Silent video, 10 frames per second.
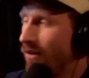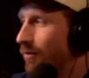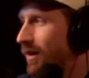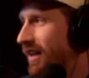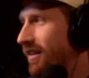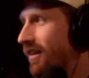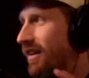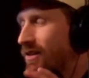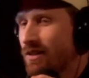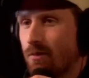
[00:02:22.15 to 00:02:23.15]
Oh my
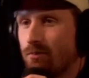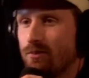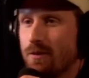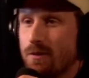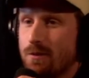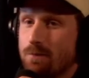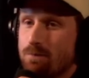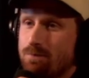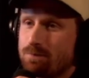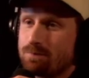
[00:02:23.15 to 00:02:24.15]
god! Or the shark when he got
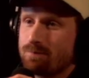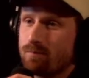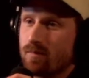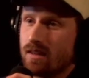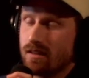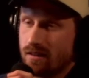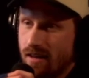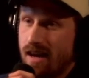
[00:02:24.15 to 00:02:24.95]
stuck in the San Jose game.